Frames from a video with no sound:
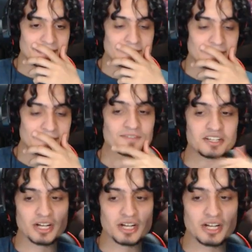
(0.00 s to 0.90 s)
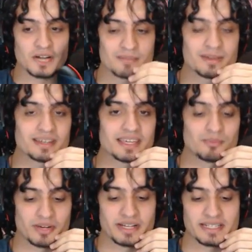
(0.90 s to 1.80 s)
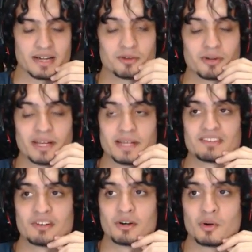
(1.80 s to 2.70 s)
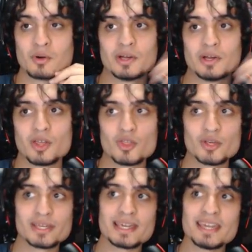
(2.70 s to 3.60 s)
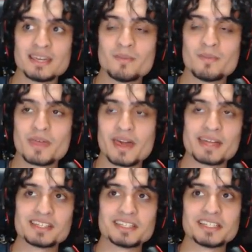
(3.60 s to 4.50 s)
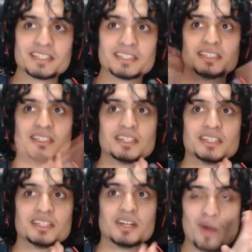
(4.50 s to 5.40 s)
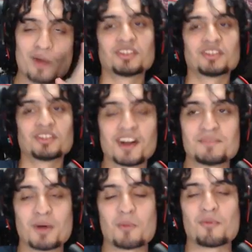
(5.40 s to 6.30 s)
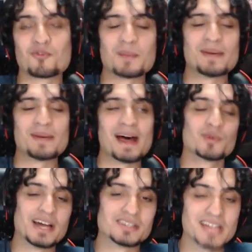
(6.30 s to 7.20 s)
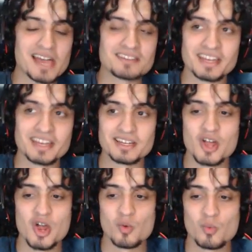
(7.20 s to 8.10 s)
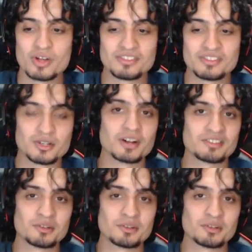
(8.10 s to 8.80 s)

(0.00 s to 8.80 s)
finish off the game-by-game breakdown, alright? So, the game that I was talking about before my power went out last night was Dark Souls